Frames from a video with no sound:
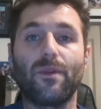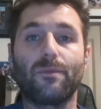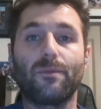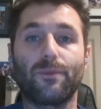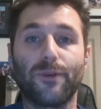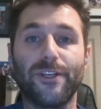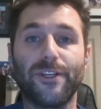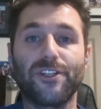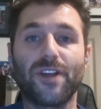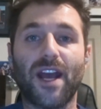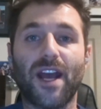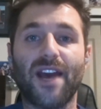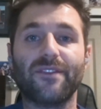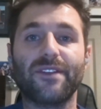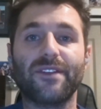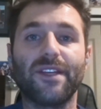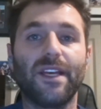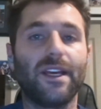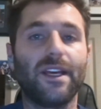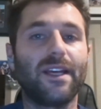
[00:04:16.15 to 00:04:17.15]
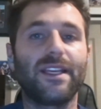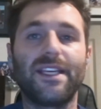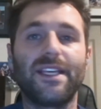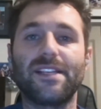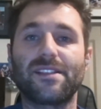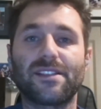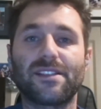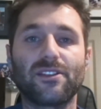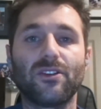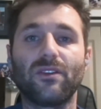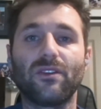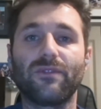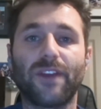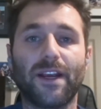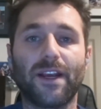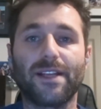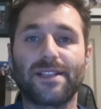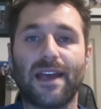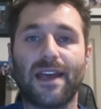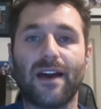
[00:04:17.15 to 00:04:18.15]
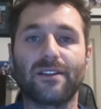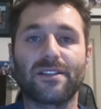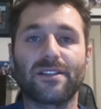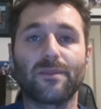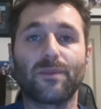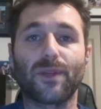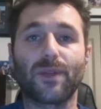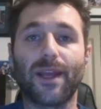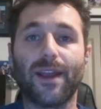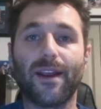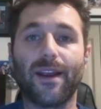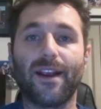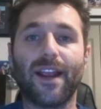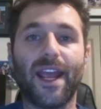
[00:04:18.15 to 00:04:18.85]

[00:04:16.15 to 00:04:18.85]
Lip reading: pre-draft, he's still a very talented player.